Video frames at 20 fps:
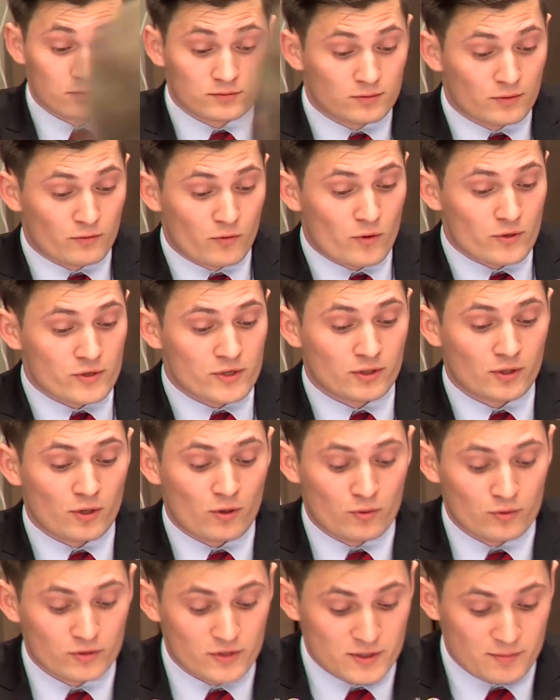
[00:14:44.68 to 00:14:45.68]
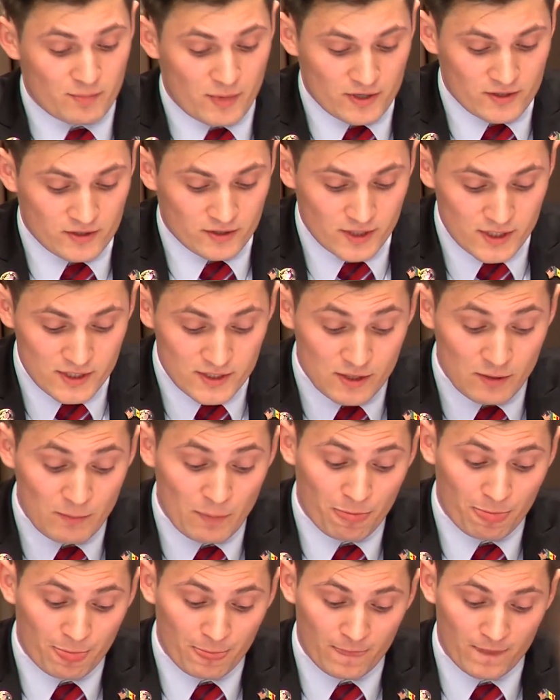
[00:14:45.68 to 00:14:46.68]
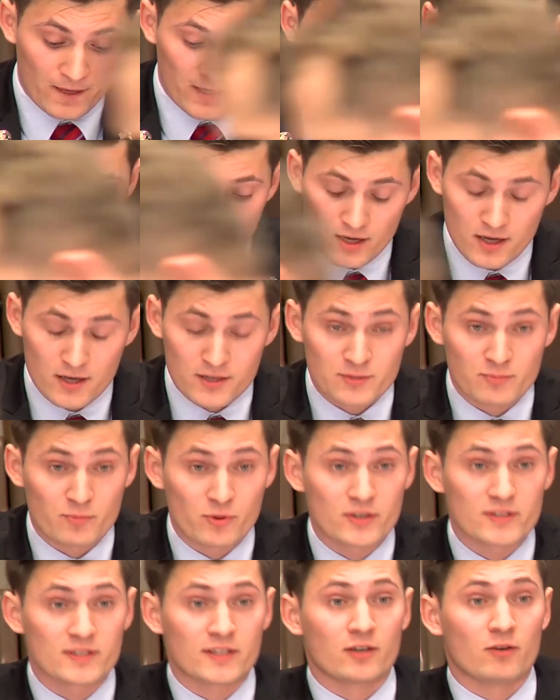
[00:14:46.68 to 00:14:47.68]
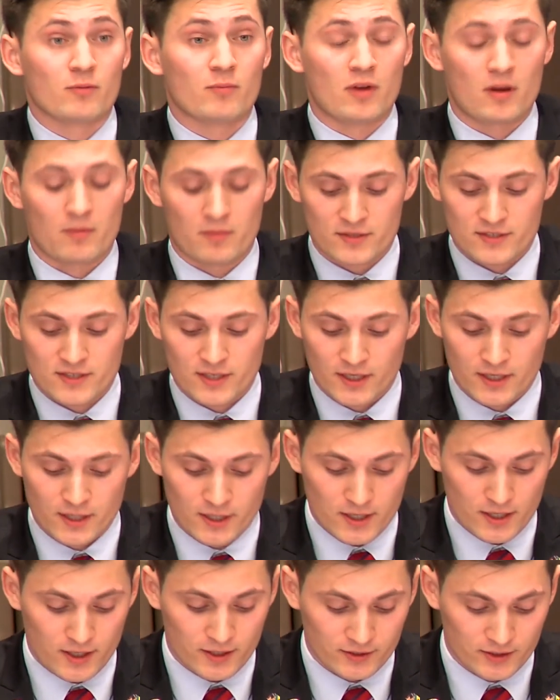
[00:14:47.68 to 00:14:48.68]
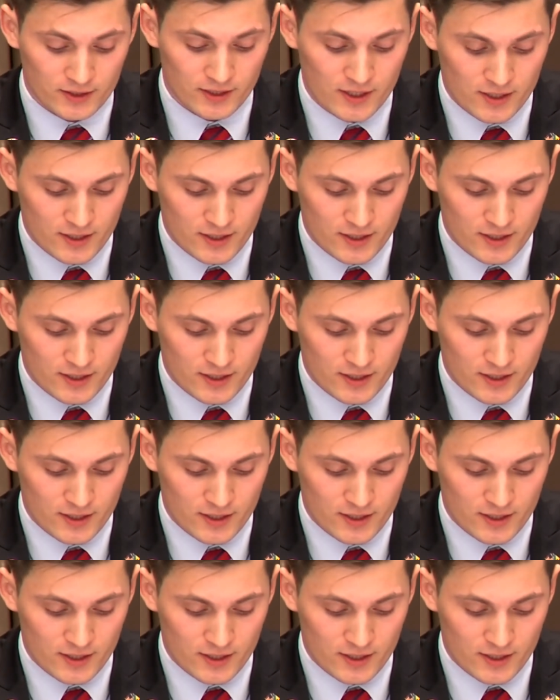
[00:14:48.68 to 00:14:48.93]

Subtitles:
Of course, you know who this person is. As President Obama said on